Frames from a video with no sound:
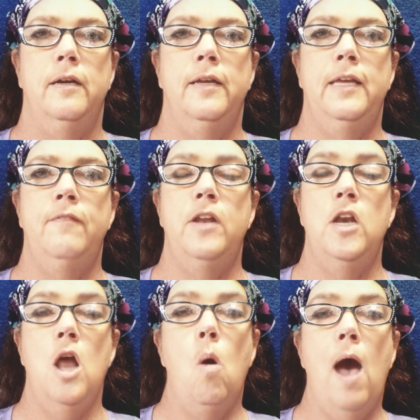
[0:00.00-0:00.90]
given
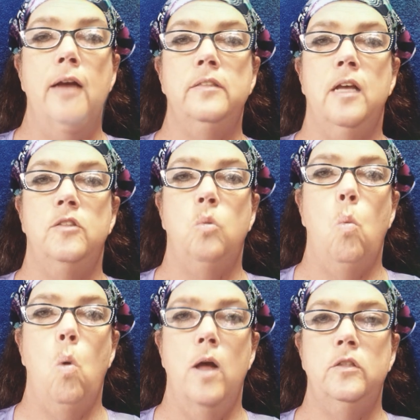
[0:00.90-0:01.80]
no access
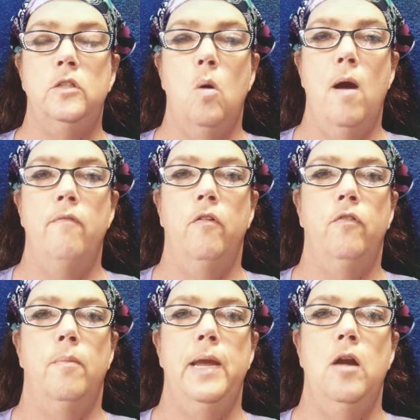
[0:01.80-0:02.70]
whatsoever
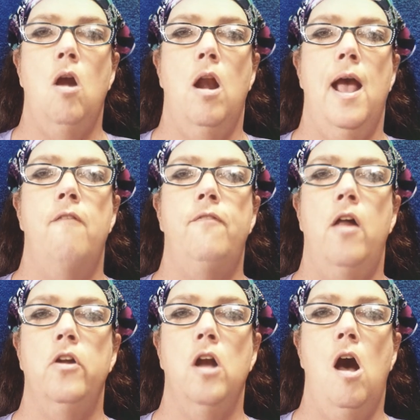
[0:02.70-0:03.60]
from here on out,
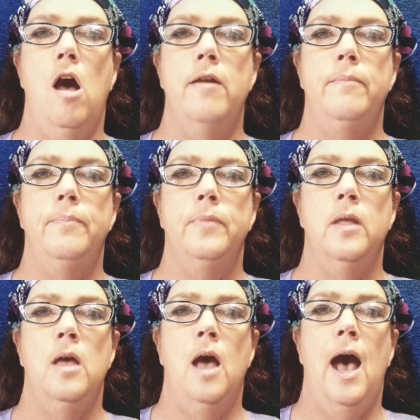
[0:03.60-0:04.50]
Father God.
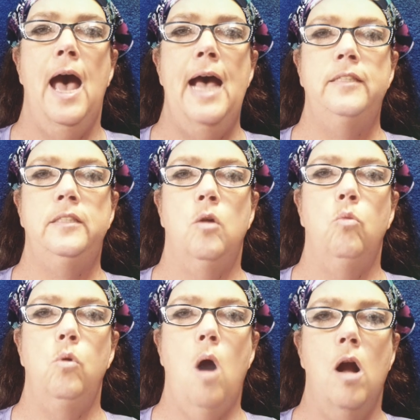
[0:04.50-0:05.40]
I ask that
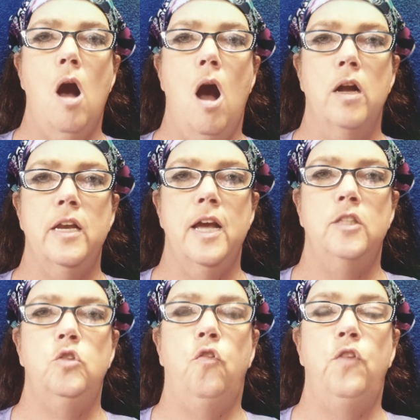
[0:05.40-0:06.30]
Ruach
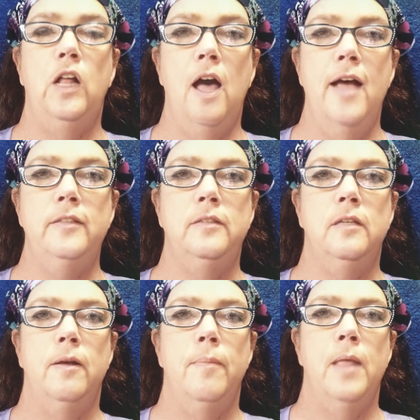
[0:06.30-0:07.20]
HaKodesh fill us.
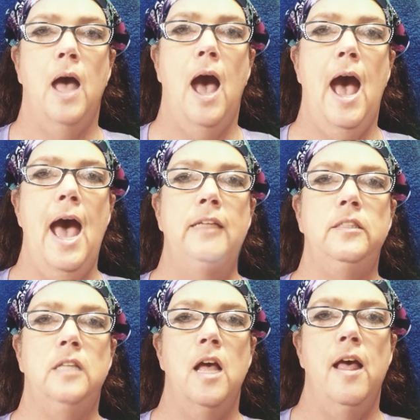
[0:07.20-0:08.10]
I
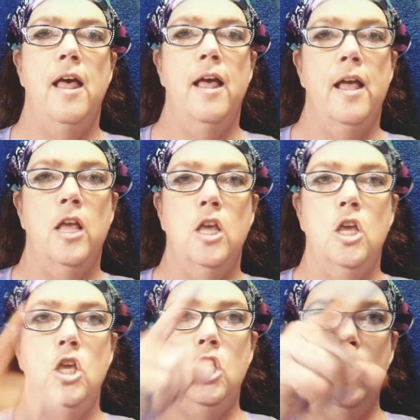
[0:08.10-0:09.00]
ask
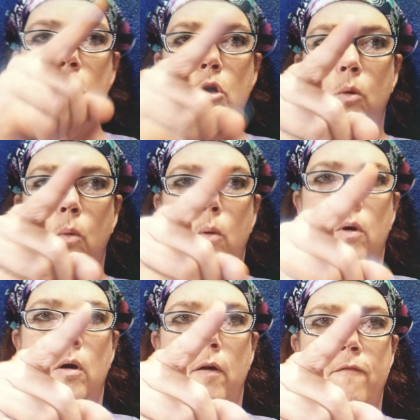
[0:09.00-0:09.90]
you,
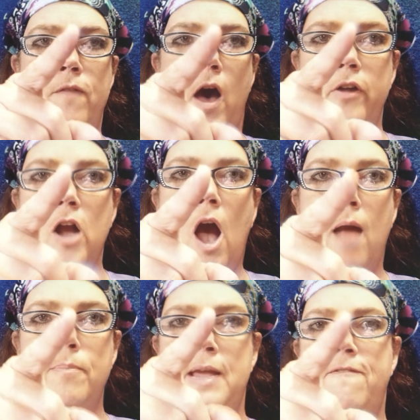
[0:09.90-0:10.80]
Father
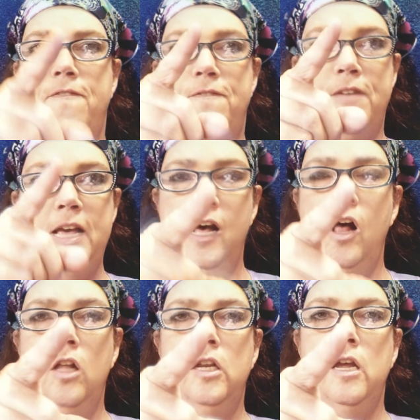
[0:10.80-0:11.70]
God, be
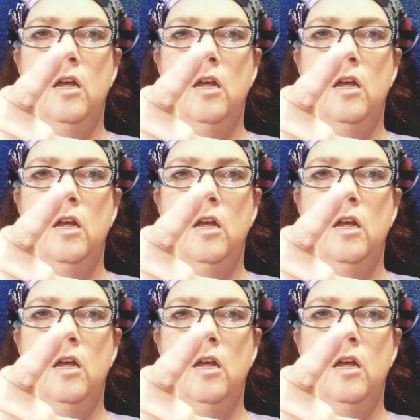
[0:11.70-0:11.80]
filled,